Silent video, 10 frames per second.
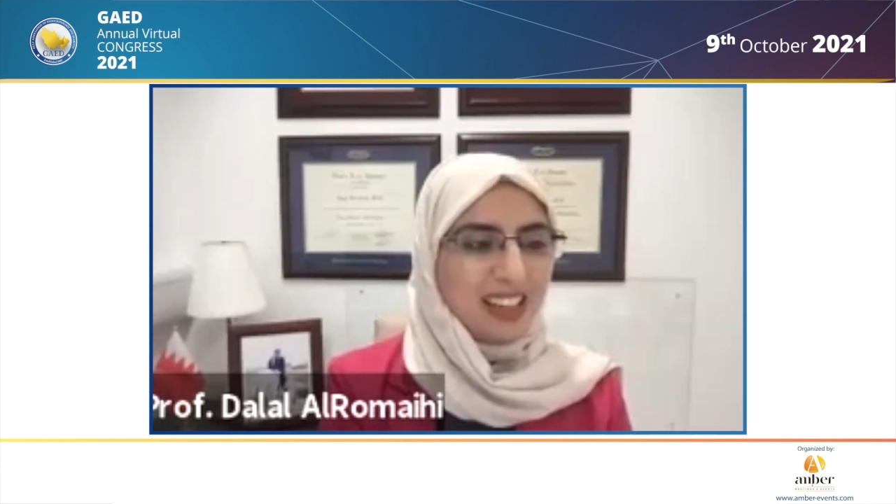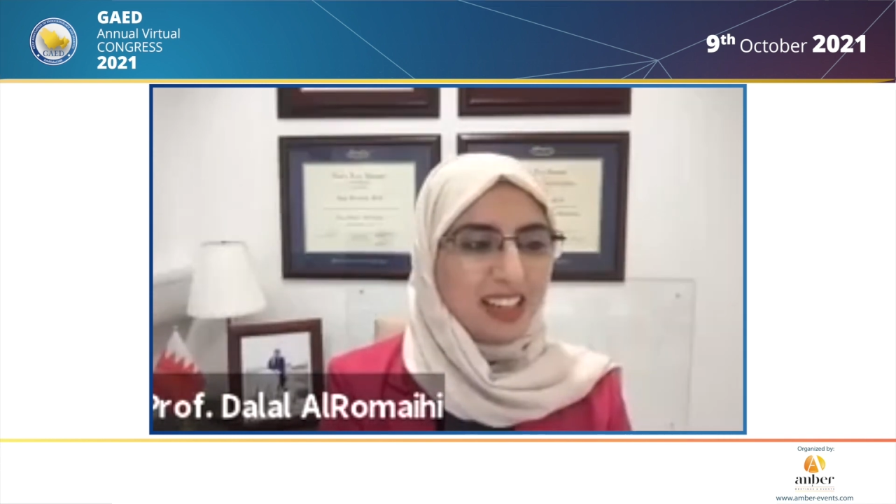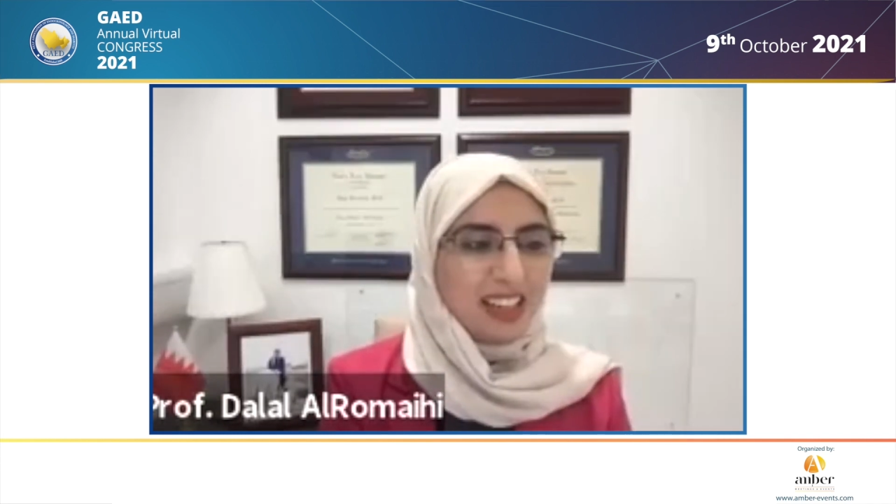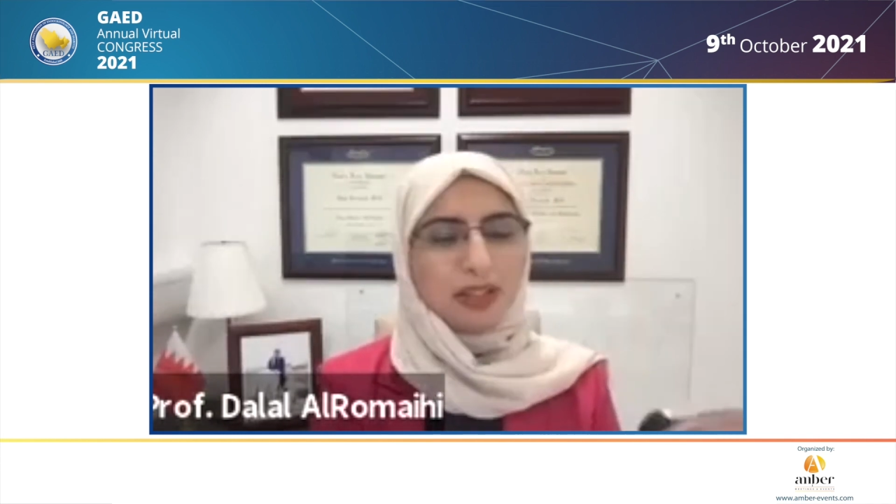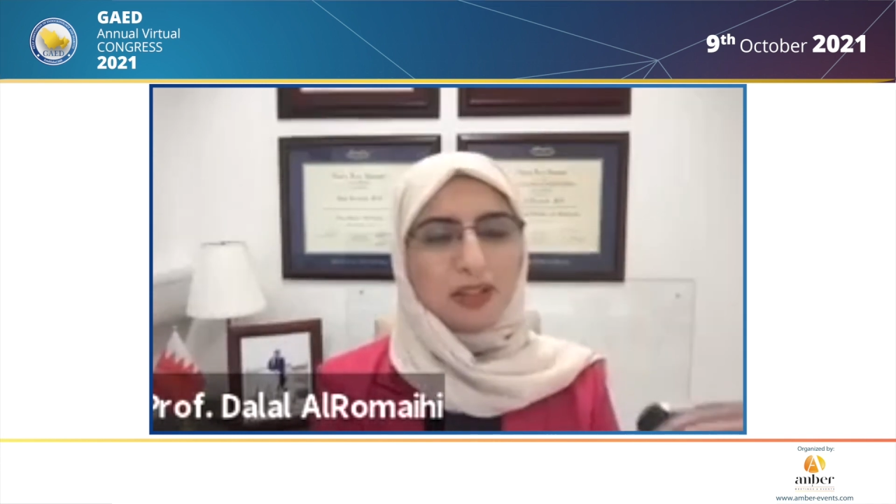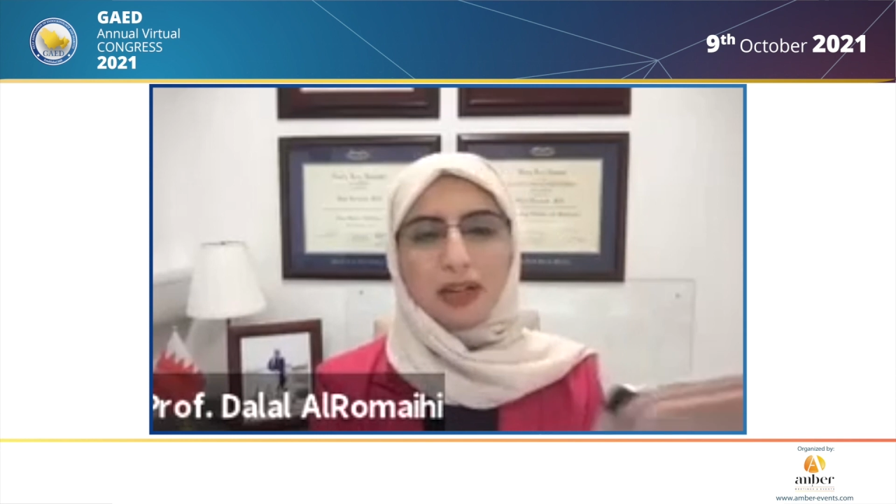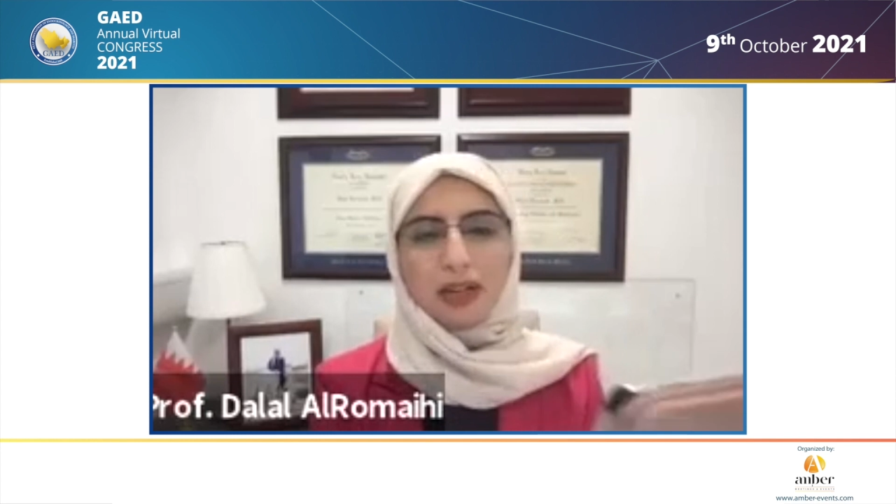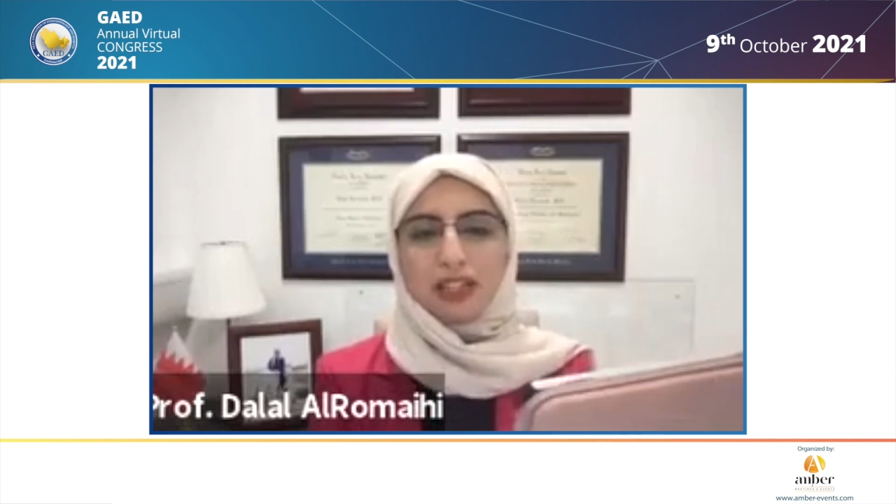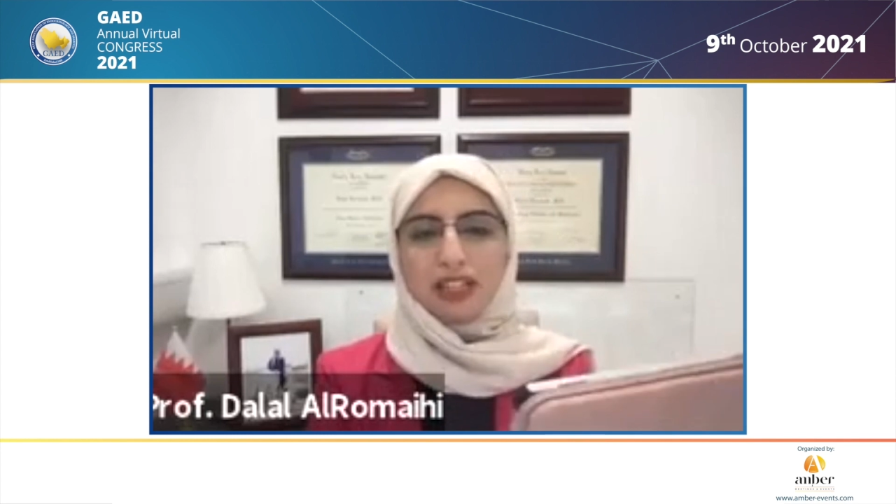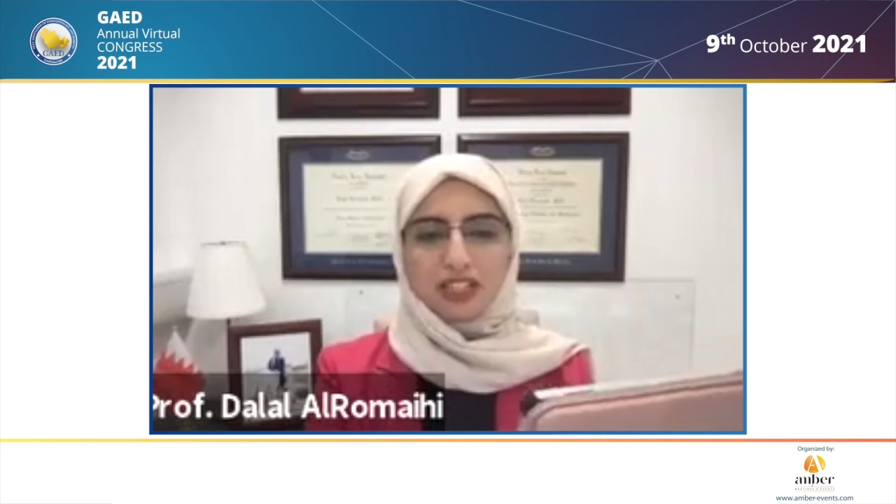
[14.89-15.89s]
It gives me
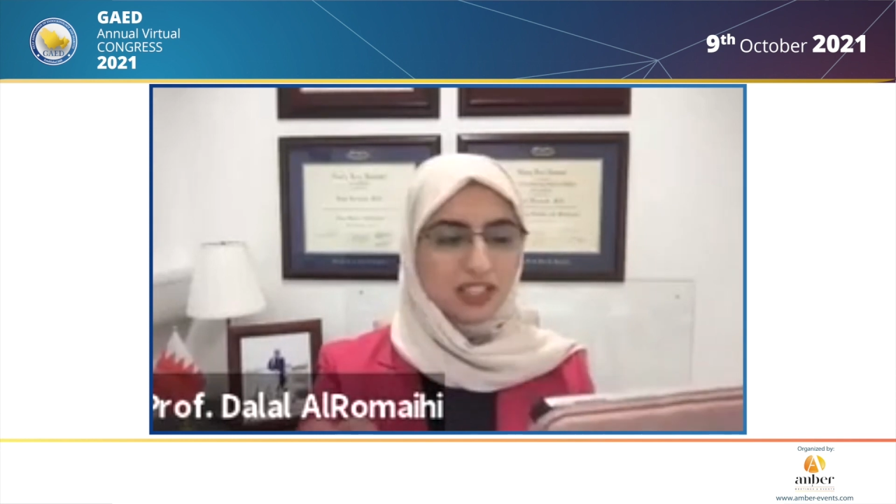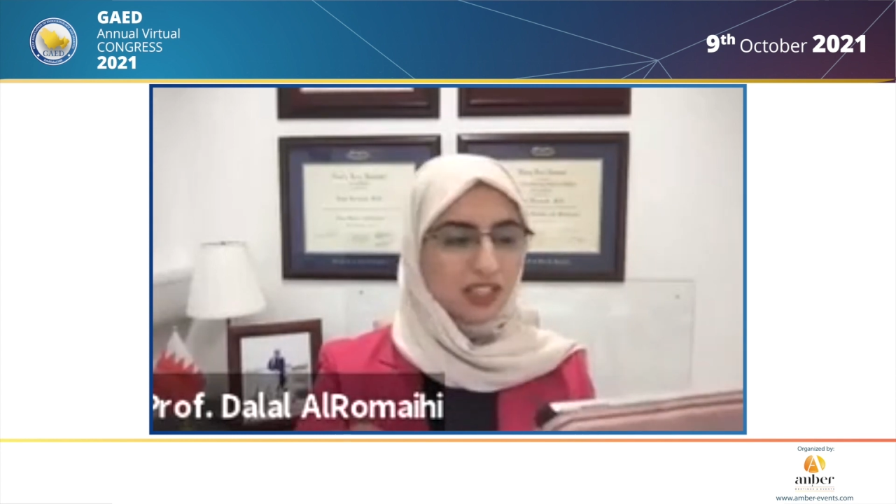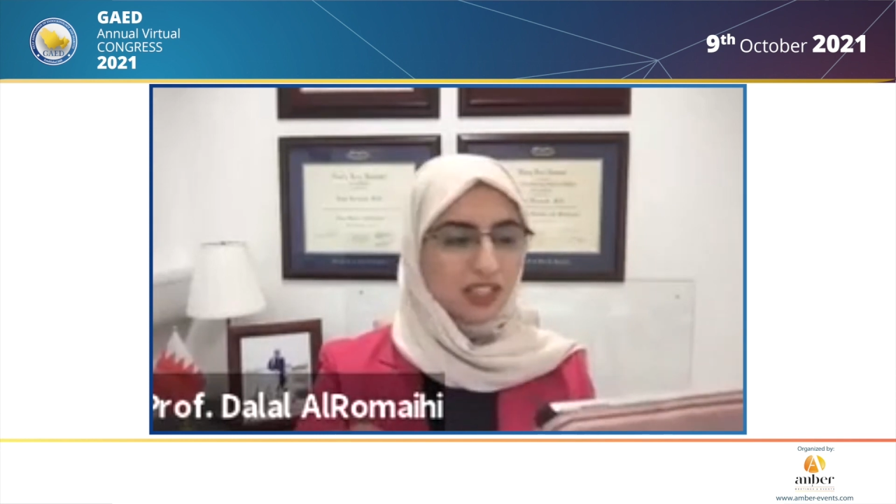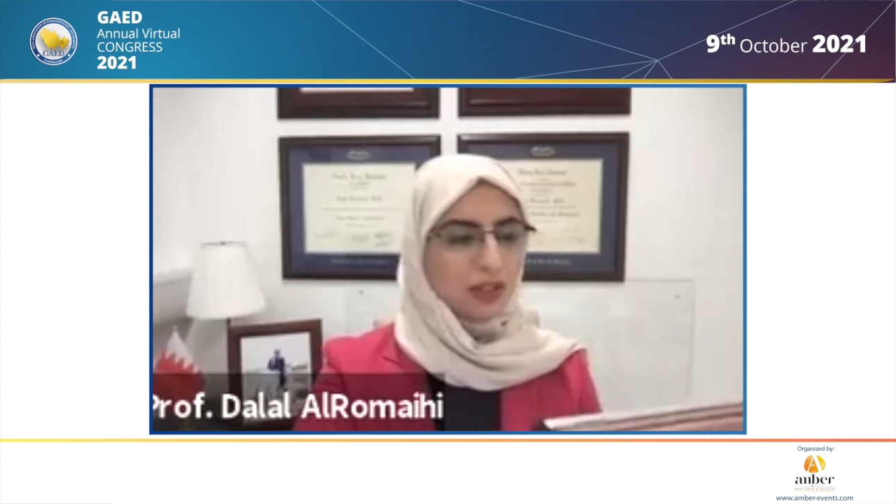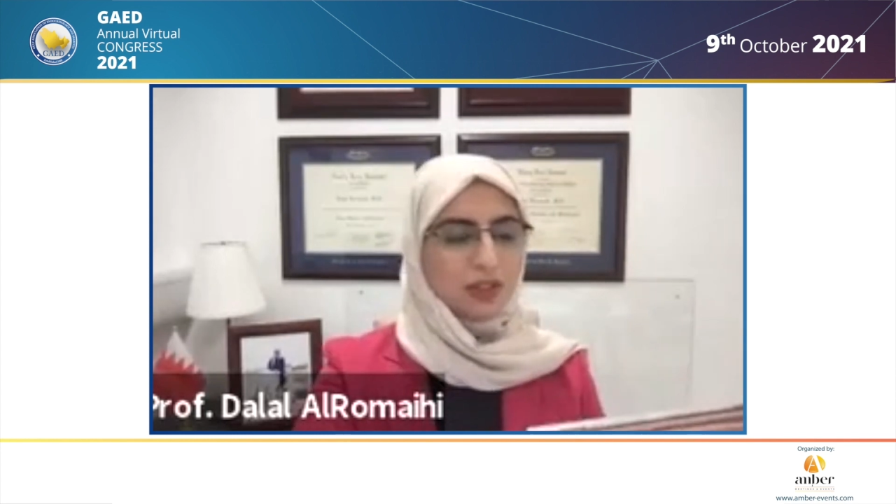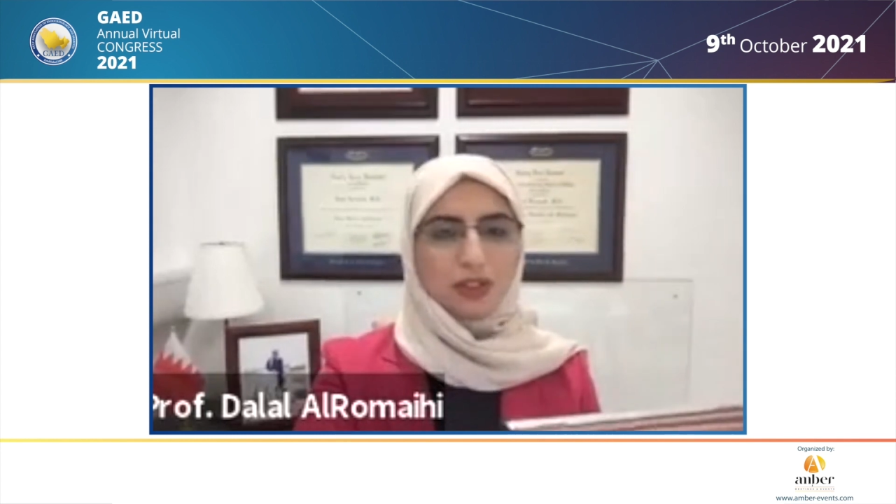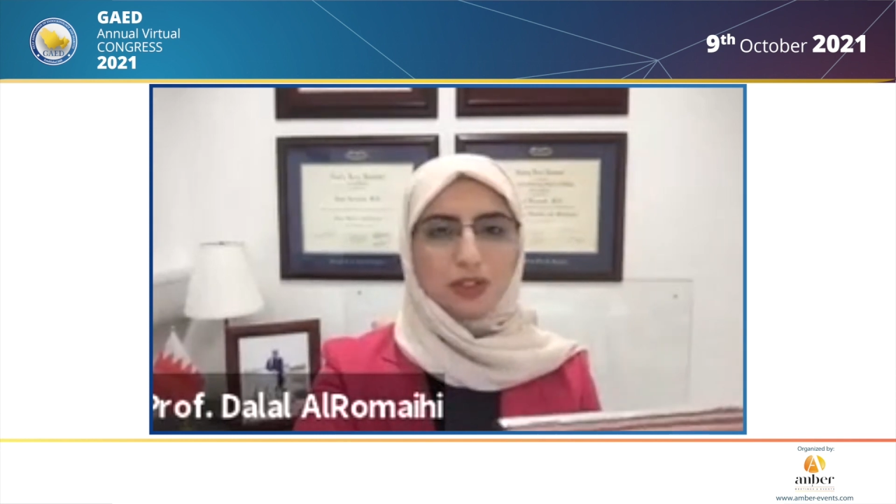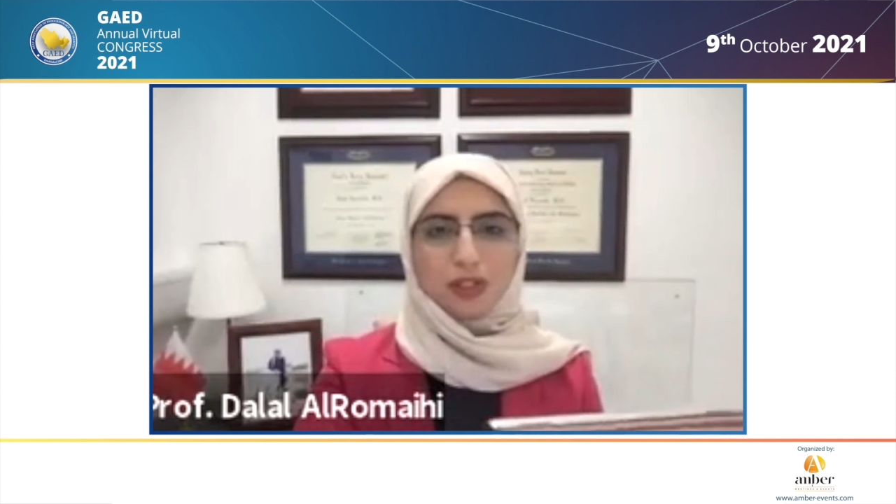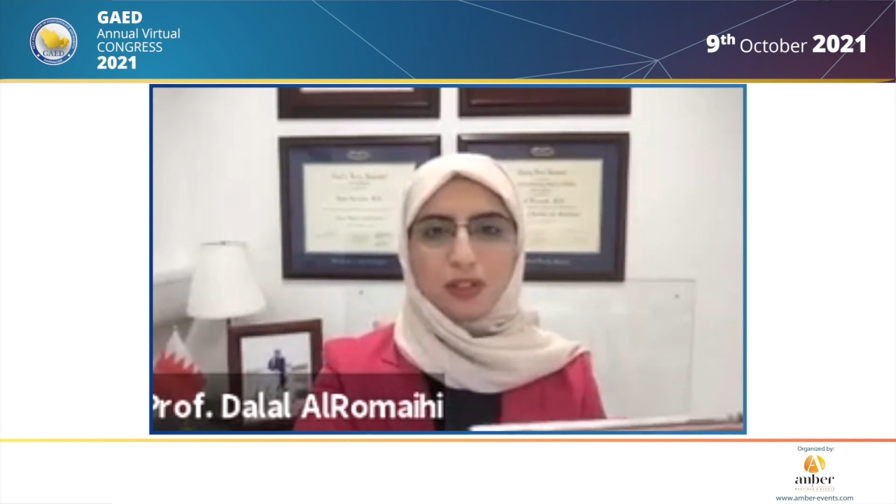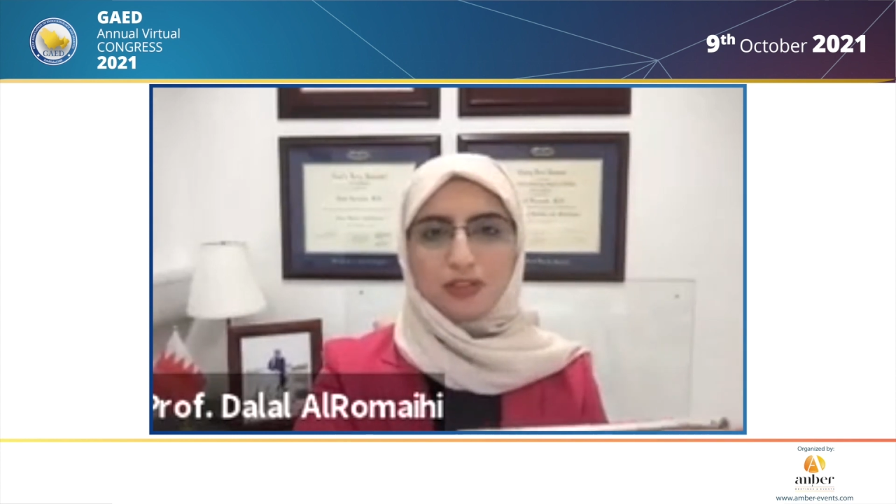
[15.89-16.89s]
great pleasure to
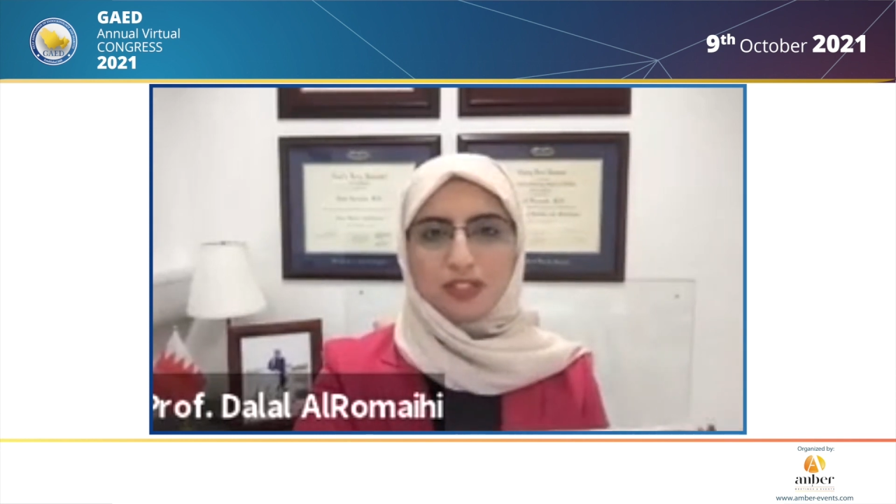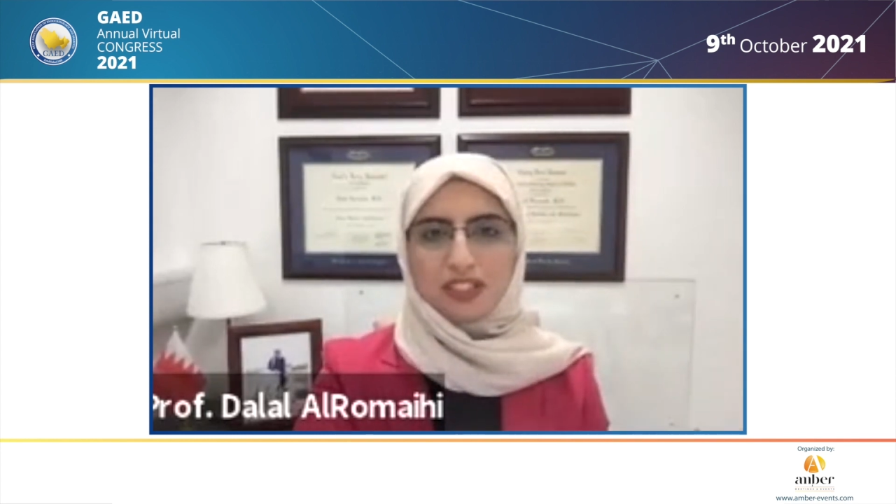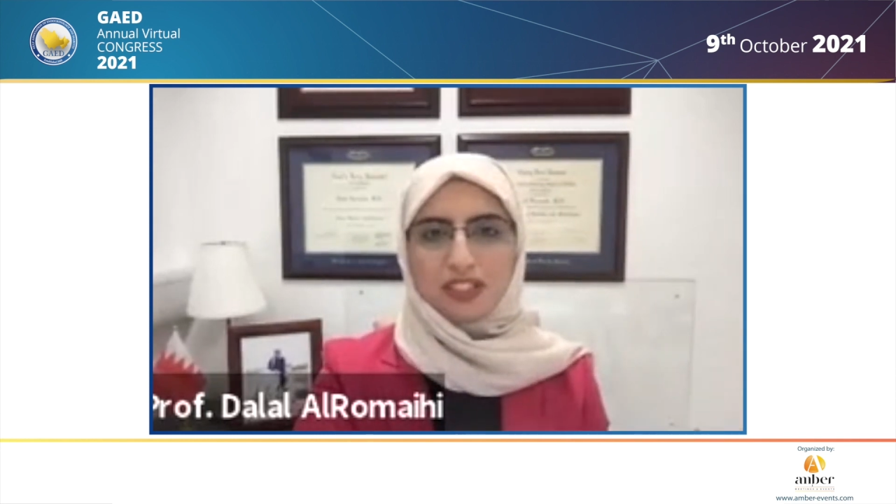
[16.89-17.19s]
introduce our